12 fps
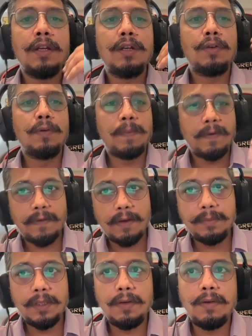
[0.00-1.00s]
to
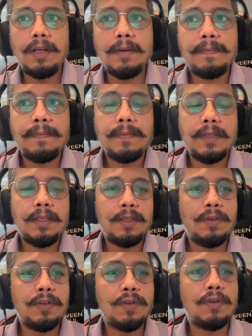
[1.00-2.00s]
perform the rollup.
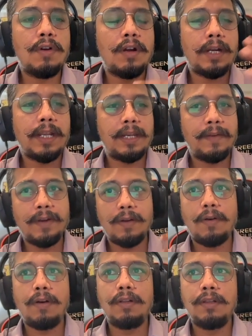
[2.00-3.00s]
You should not activate
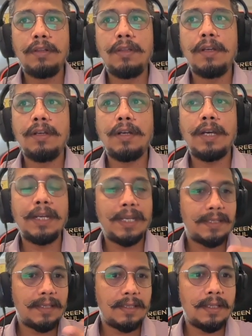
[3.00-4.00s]
all the
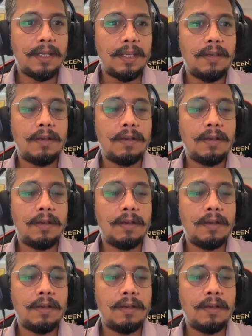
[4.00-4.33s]
unnecessary